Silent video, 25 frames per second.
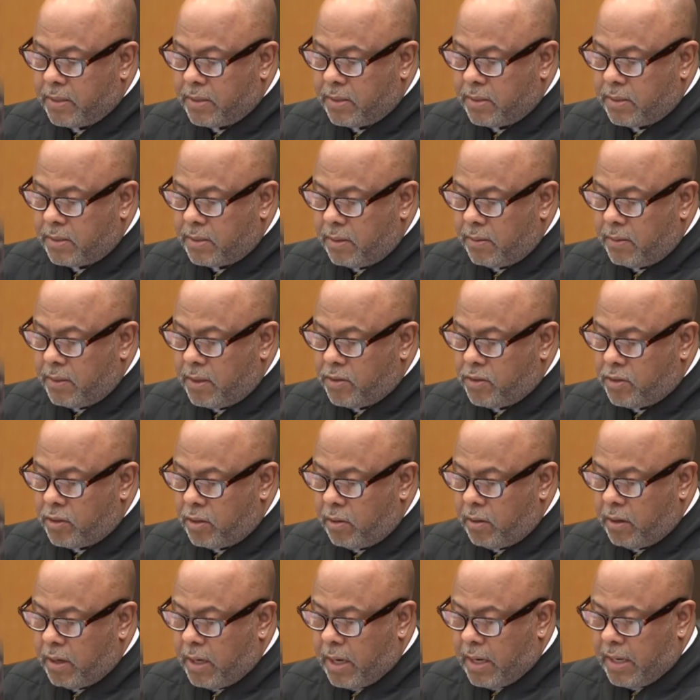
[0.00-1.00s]
presence of
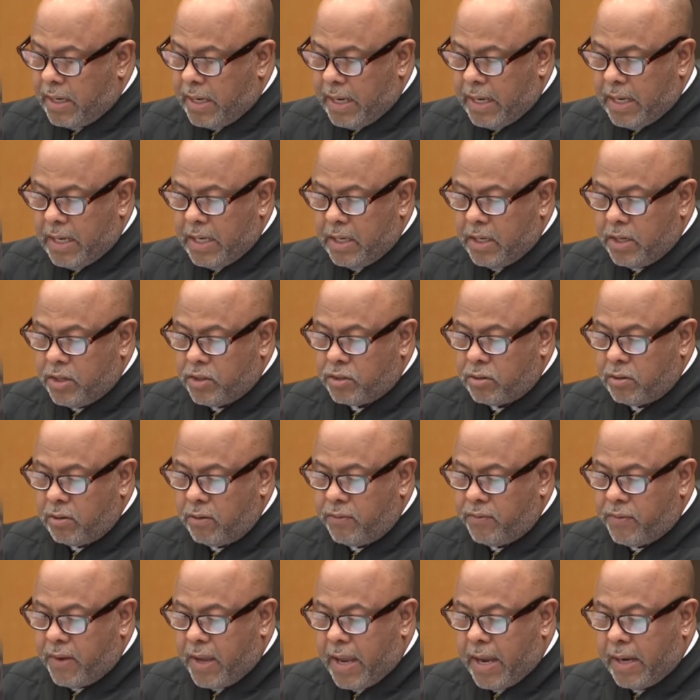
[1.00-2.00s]
the jury on any
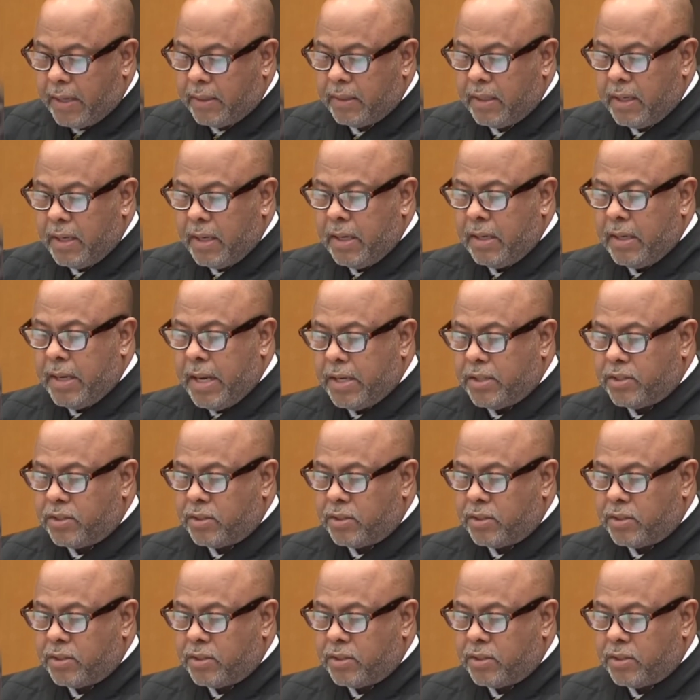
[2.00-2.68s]
issue of fact